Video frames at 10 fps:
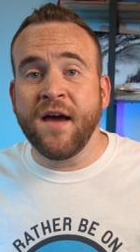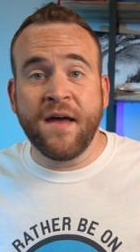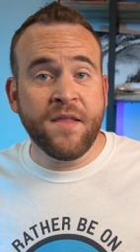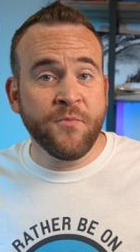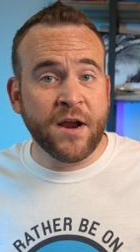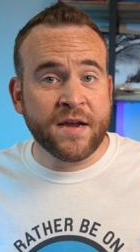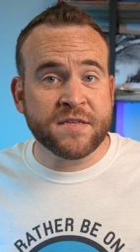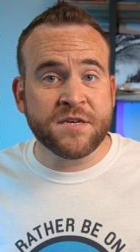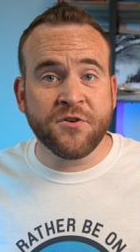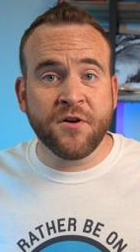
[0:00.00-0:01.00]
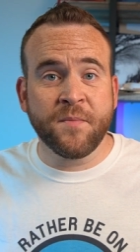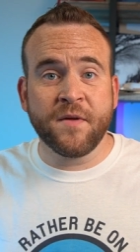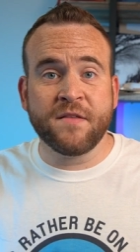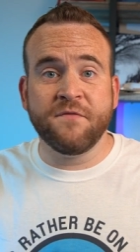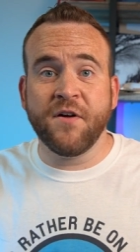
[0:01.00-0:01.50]
And then when I get to Europe,
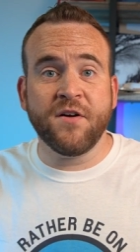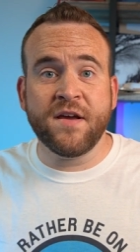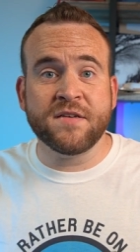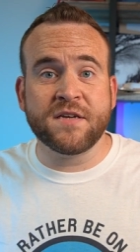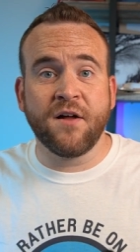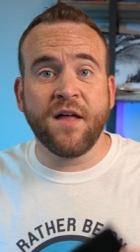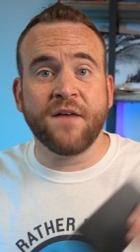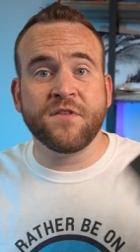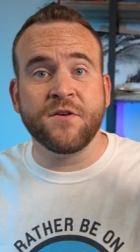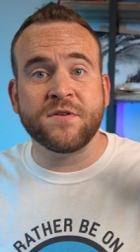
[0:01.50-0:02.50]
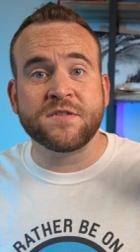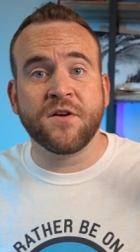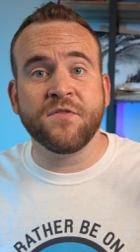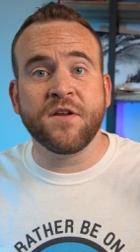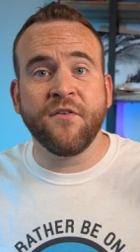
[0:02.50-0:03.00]
it's very easy. All I have to do is
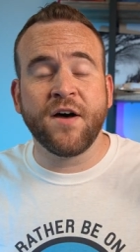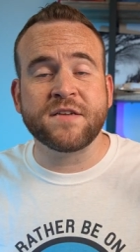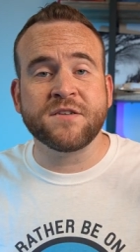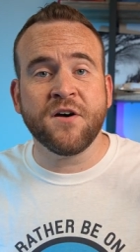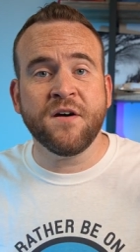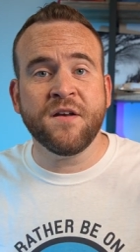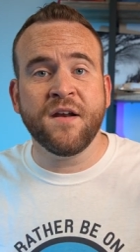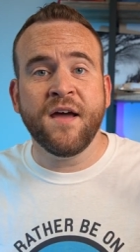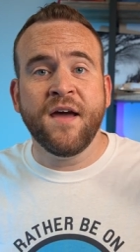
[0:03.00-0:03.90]
turn the device on.